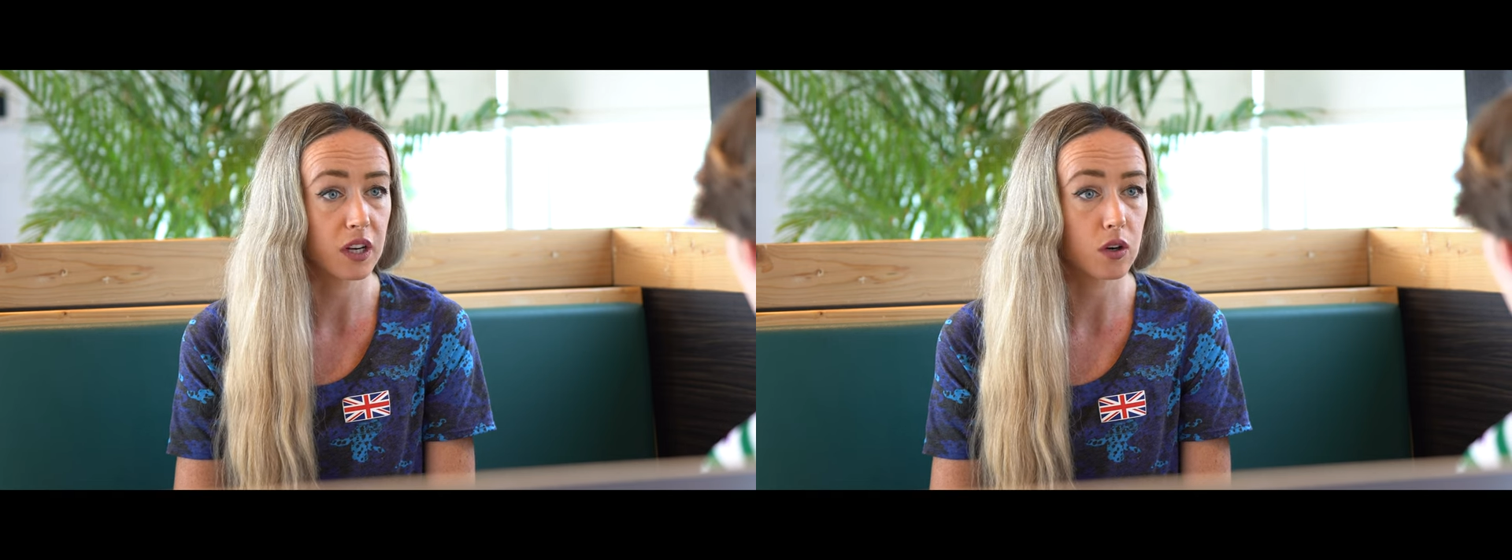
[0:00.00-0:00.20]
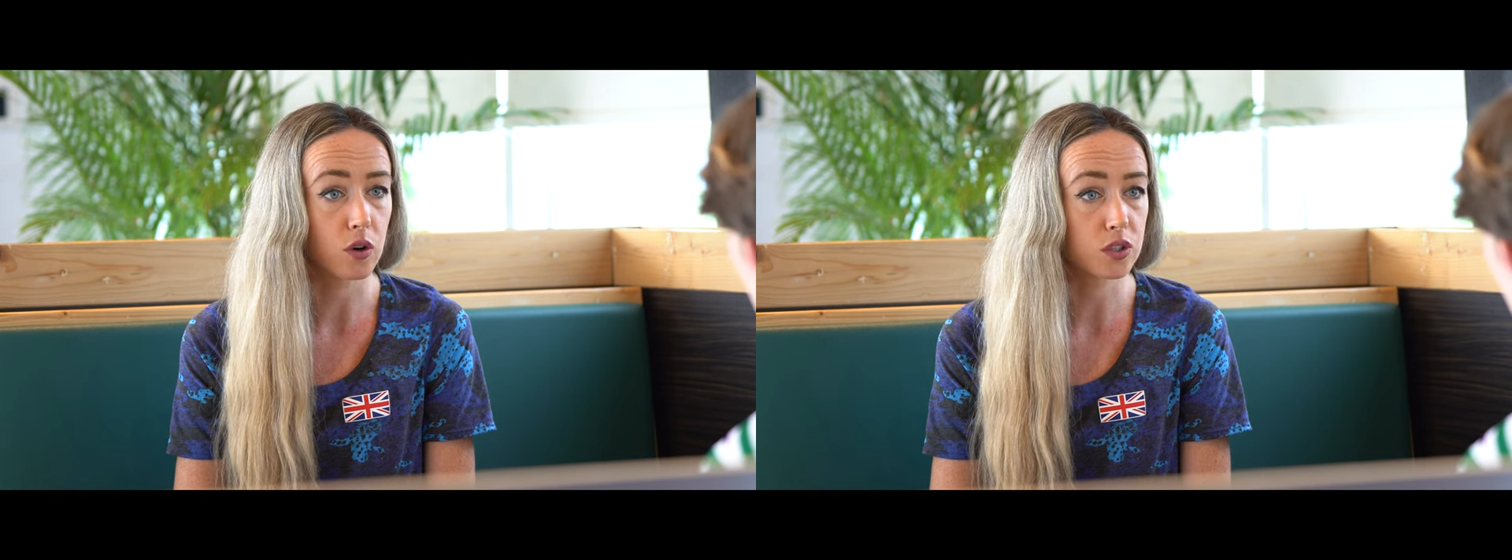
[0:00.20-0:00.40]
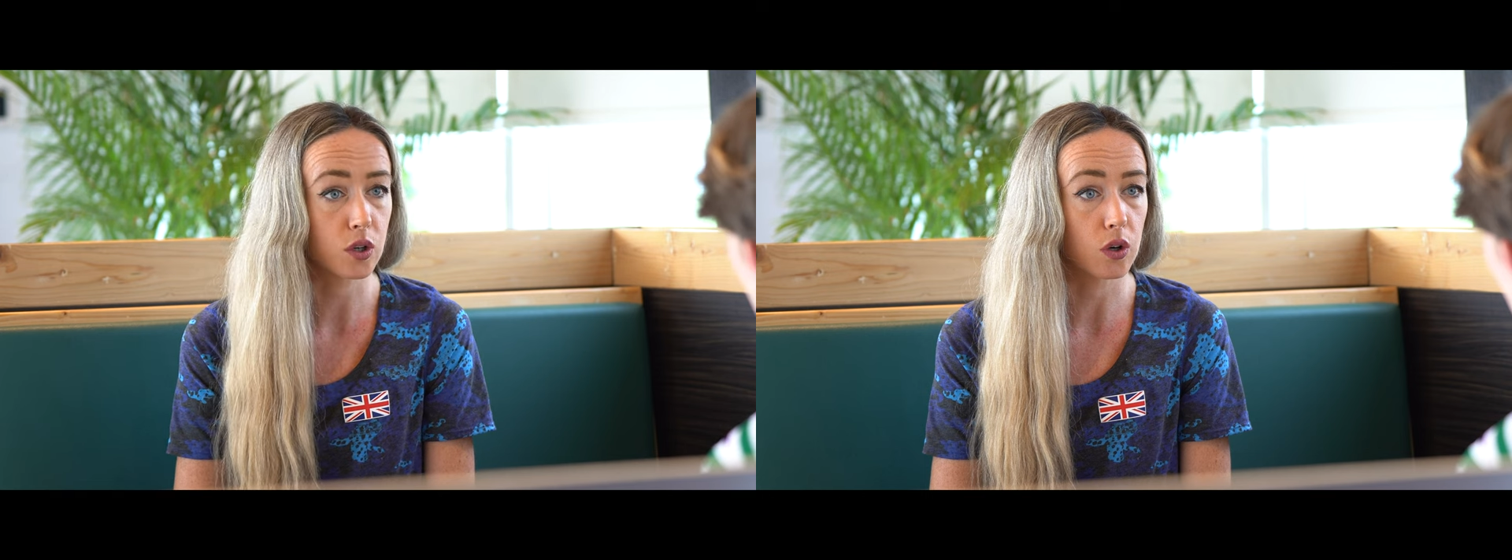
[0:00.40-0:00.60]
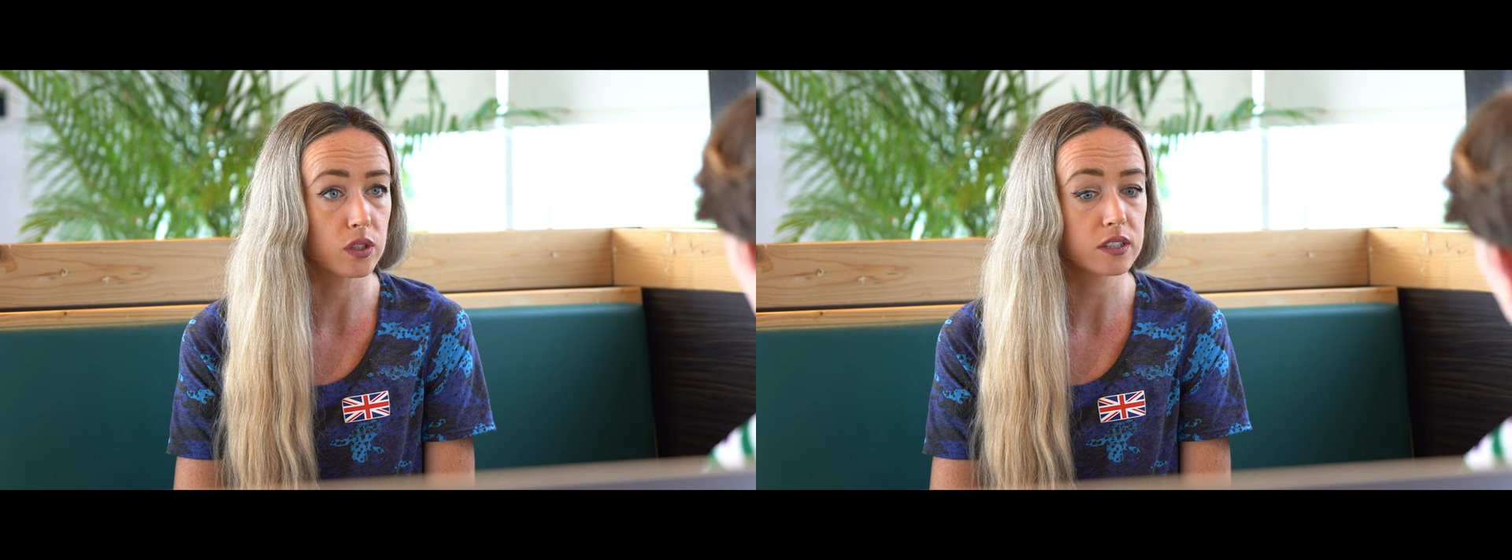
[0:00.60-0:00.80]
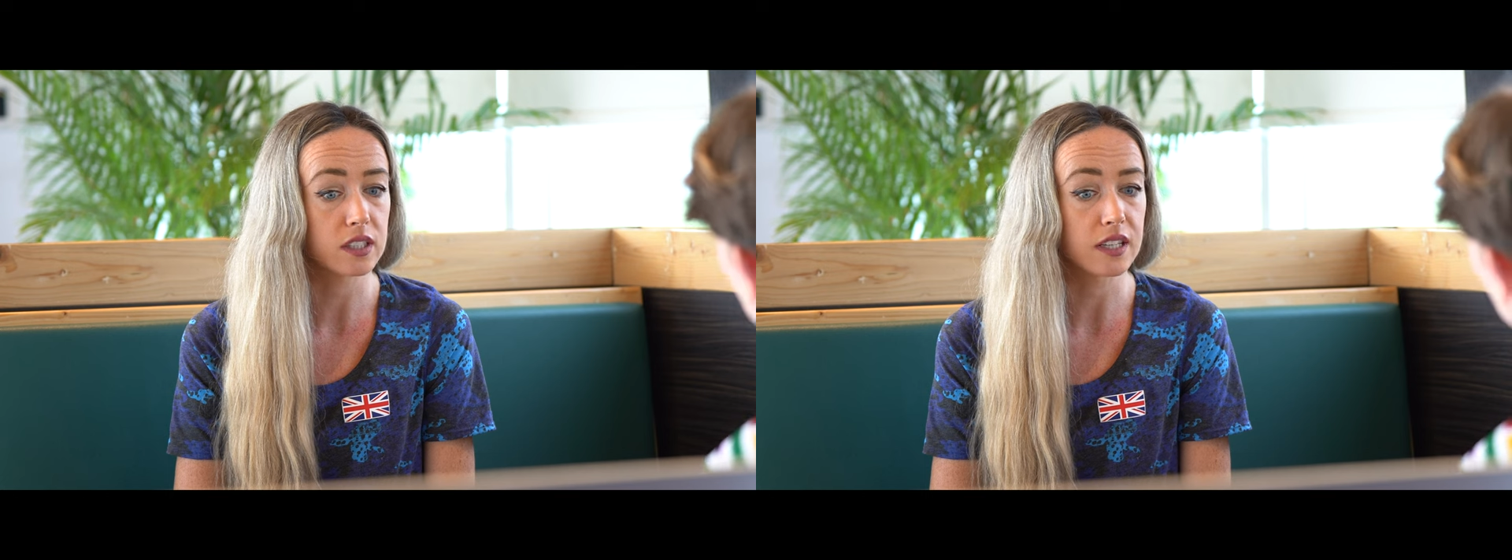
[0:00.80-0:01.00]
across
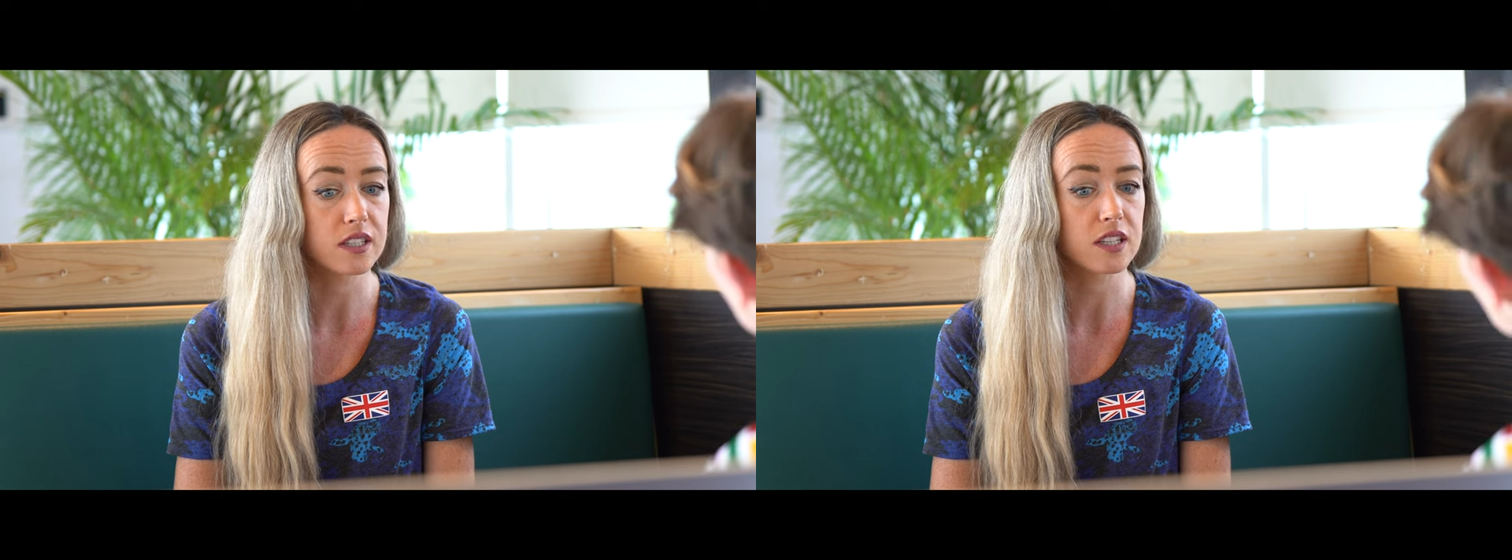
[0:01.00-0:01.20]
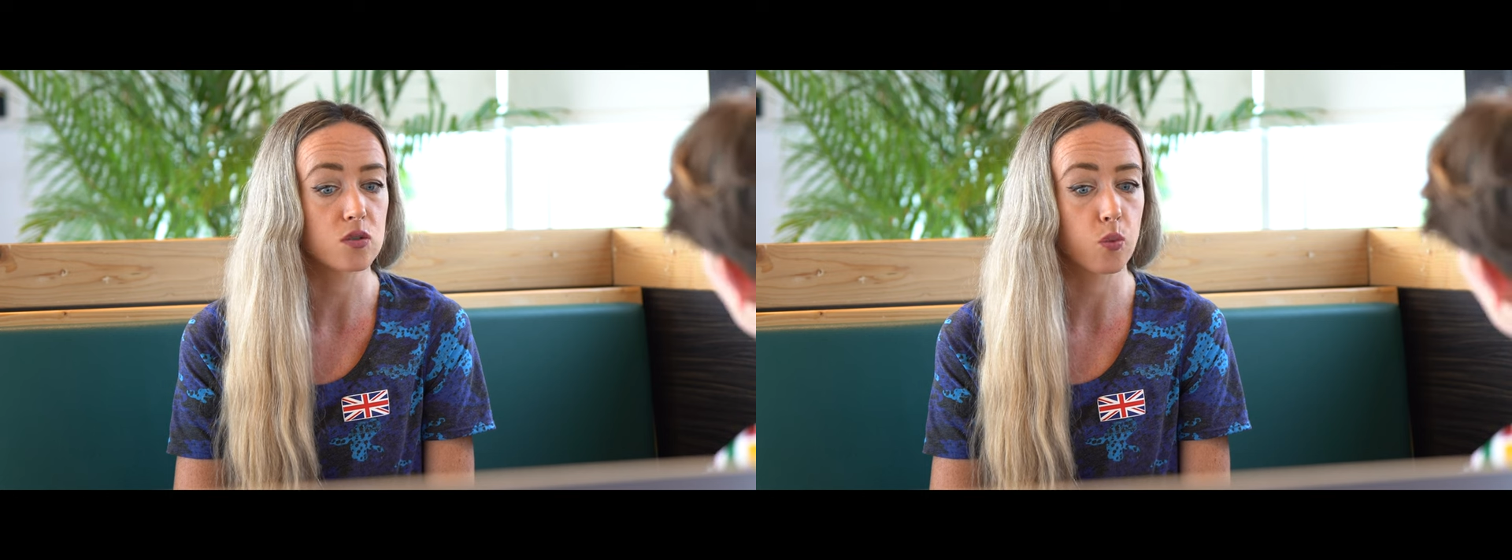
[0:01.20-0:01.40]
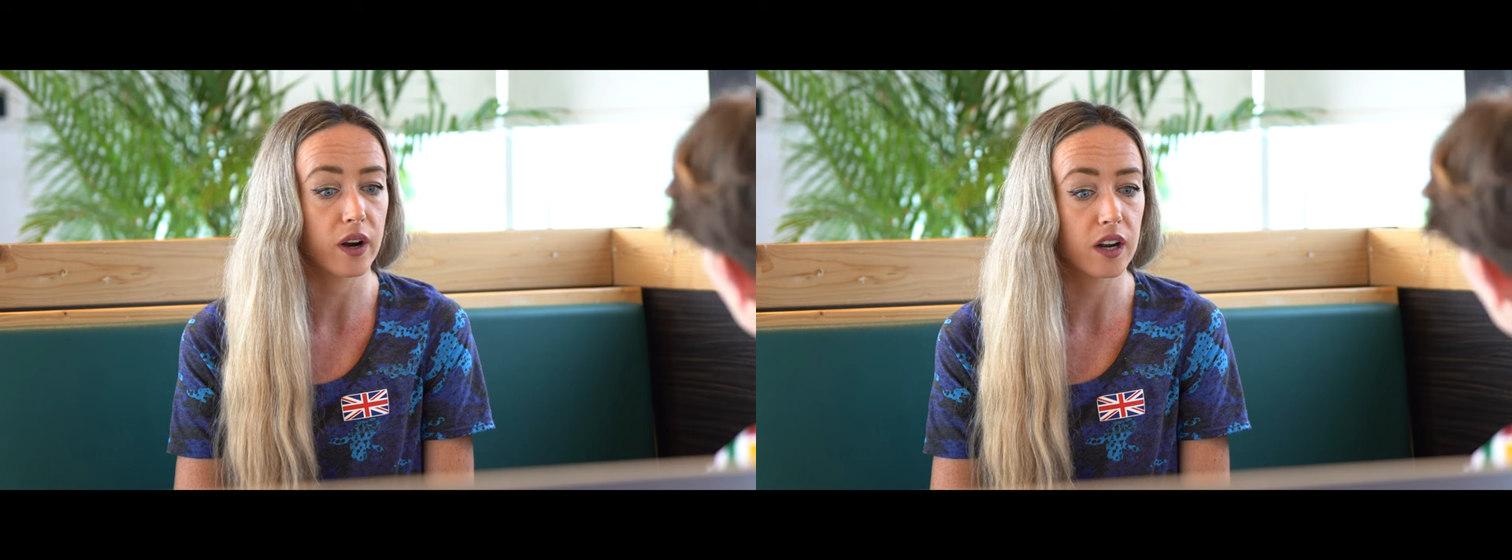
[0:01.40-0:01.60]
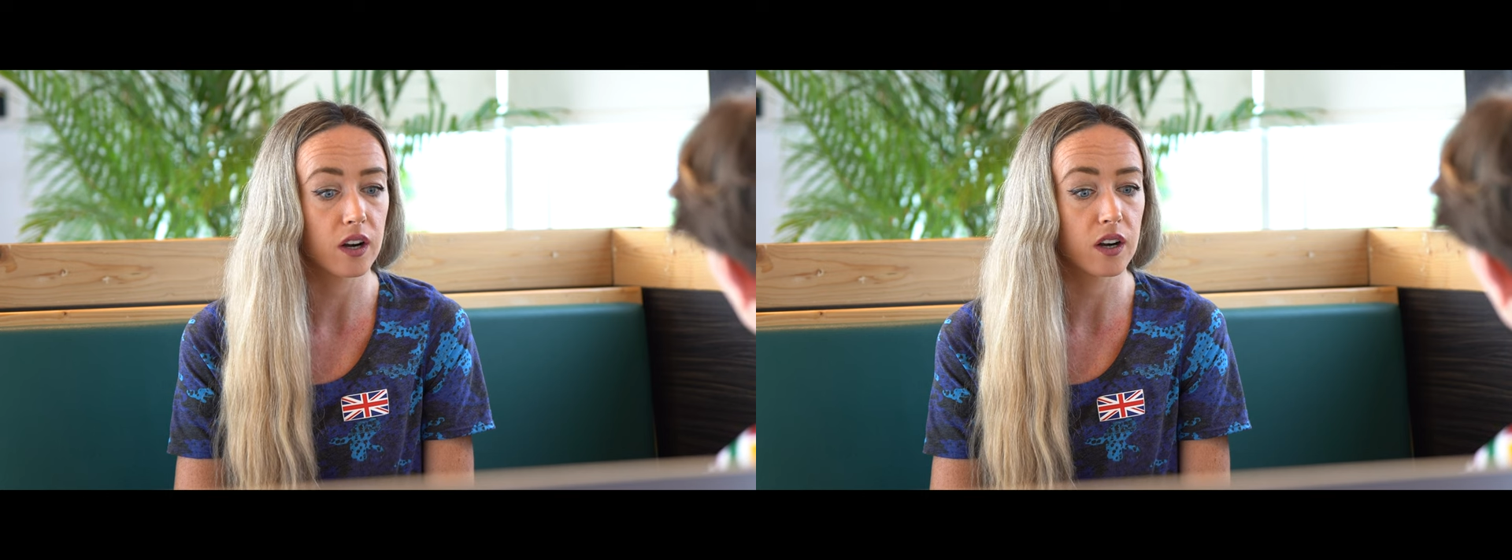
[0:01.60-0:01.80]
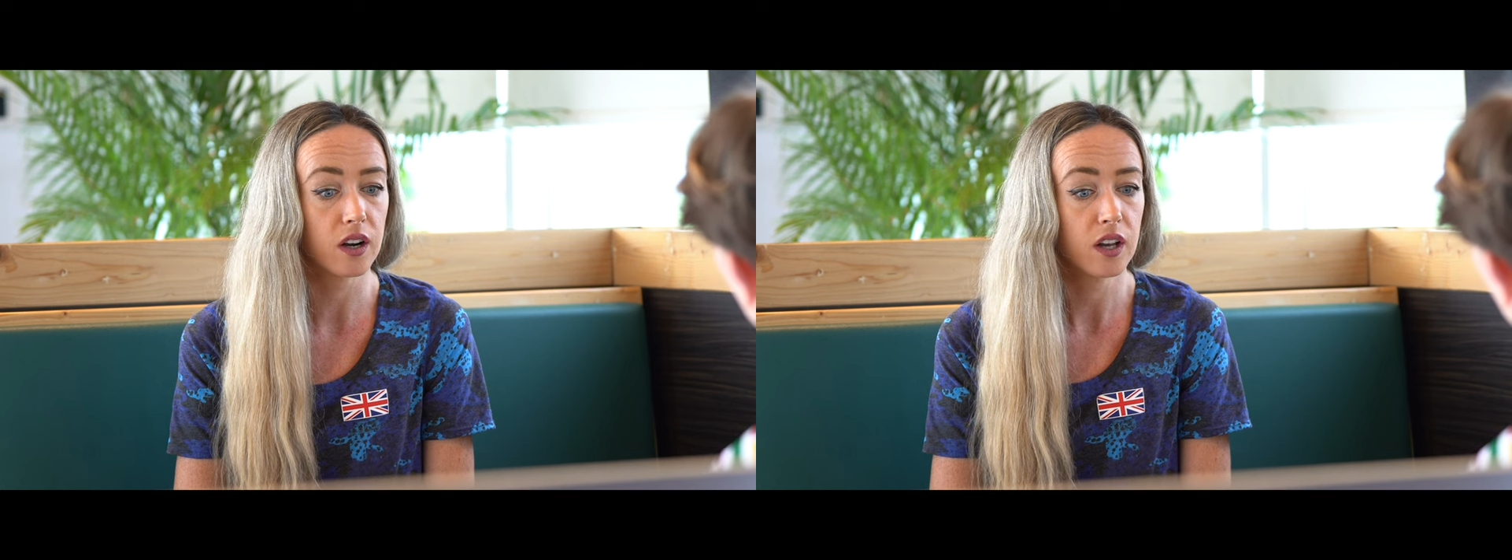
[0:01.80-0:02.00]
Scotland, and this is
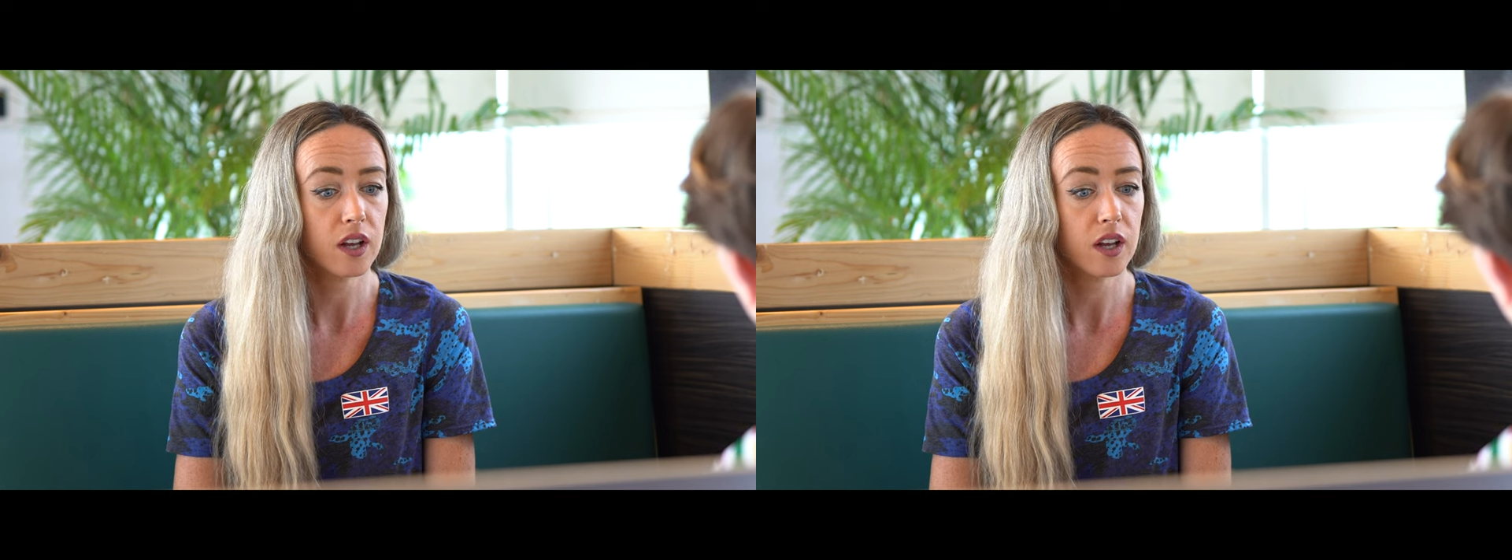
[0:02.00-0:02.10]
where